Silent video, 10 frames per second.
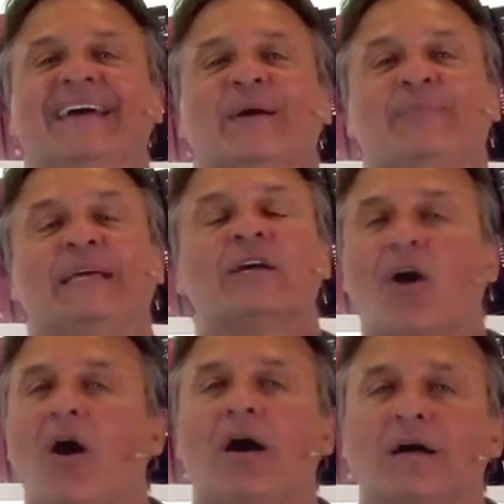
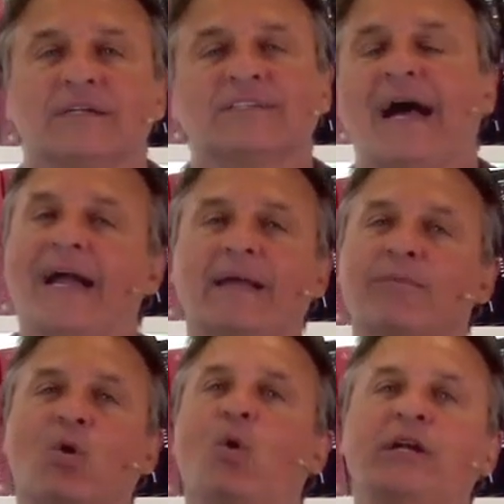because I am
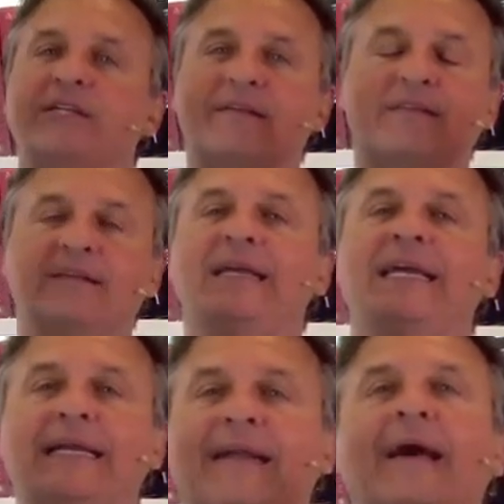going to
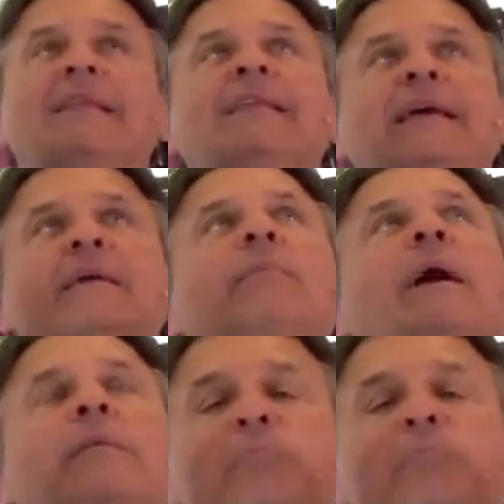think nothing but